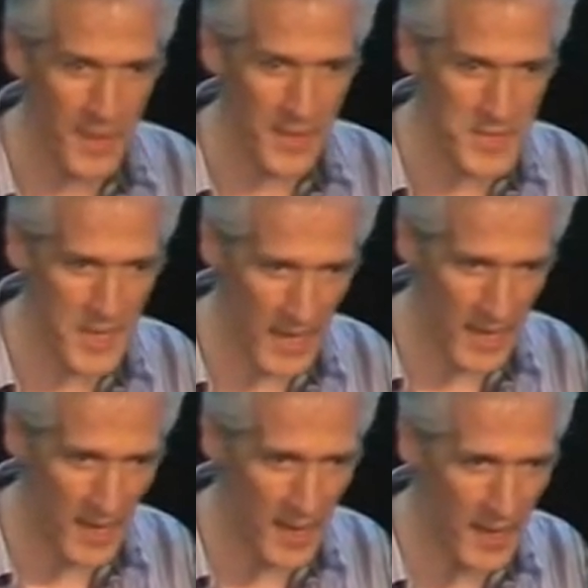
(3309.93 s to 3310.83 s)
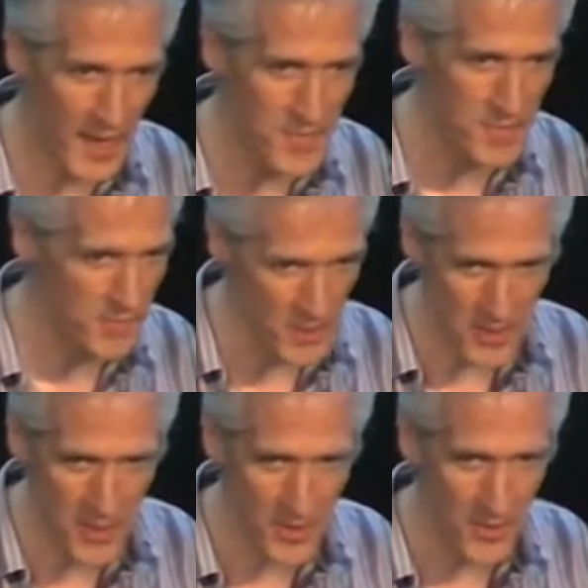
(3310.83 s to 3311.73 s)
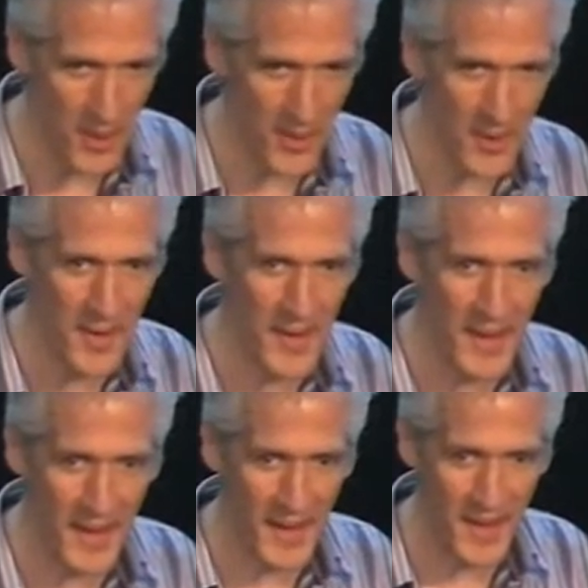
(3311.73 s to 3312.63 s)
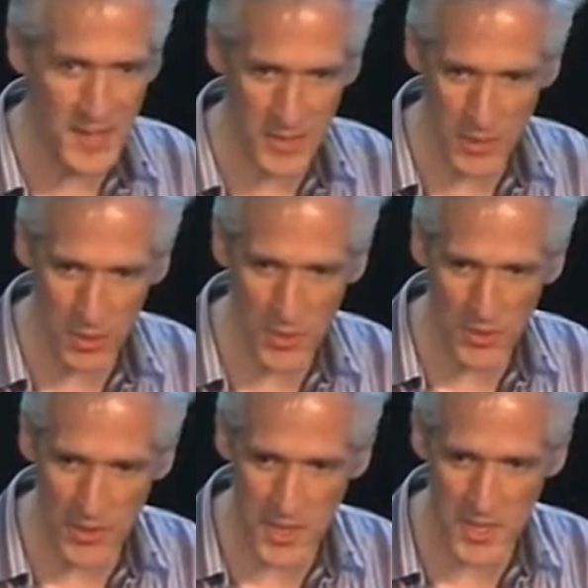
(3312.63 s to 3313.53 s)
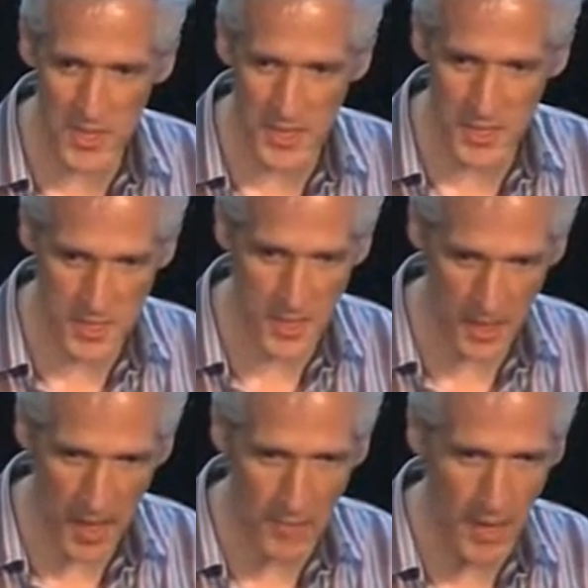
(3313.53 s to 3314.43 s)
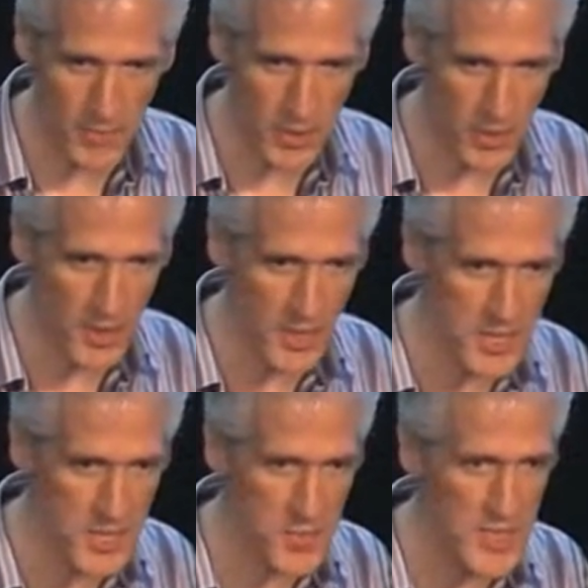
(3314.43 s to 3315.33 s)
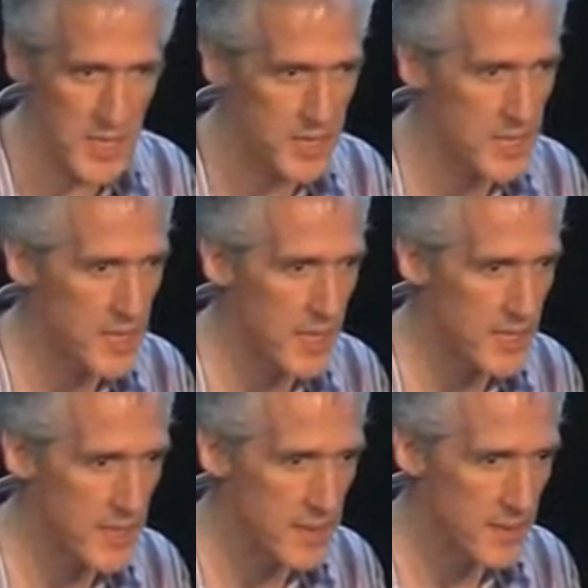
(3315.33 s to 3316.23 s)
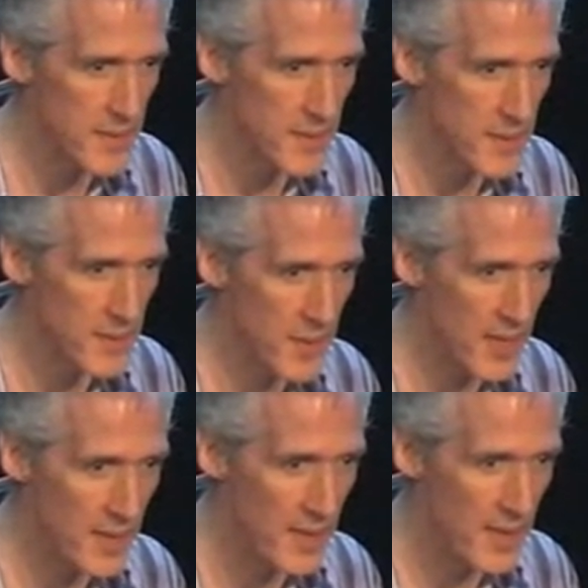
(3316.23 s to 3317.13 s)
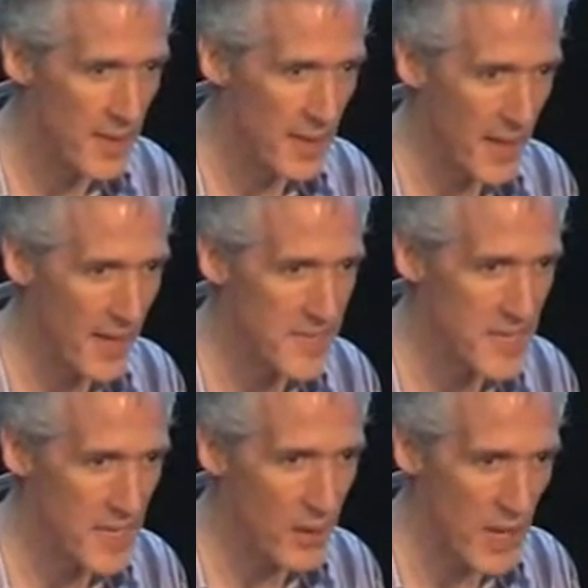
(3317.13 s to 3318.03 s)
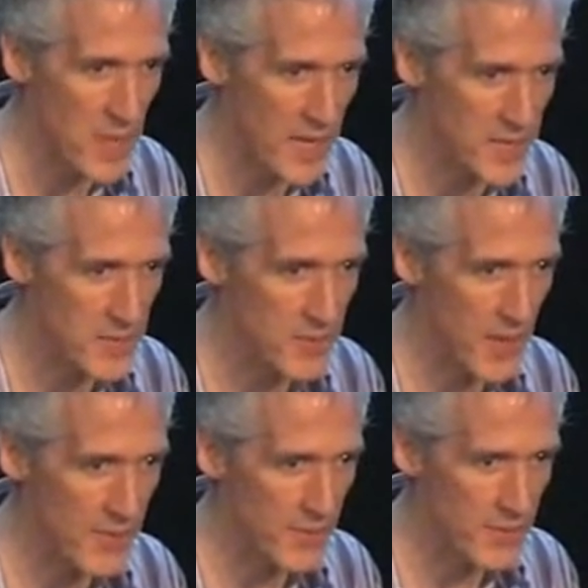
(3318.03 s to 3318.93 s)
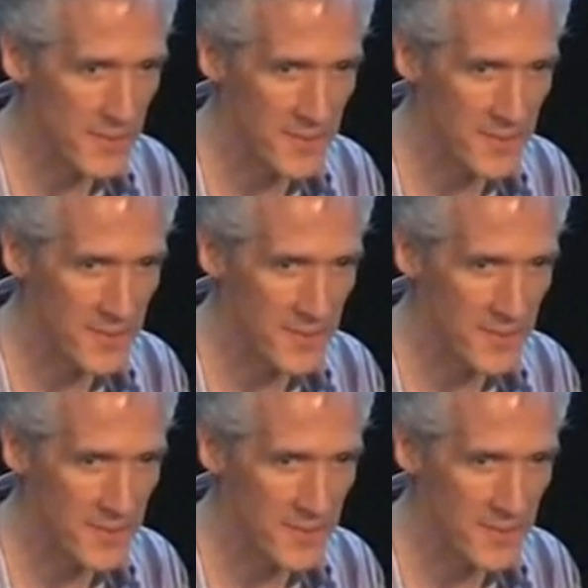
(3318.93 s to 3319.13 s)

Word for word: and say, hi, I'm, you know, whoever you are, uh, tell me what your university is, and said, I'm, I'm going to organize a speed dating society, okay? And uh, I'll get back to you if you haven't.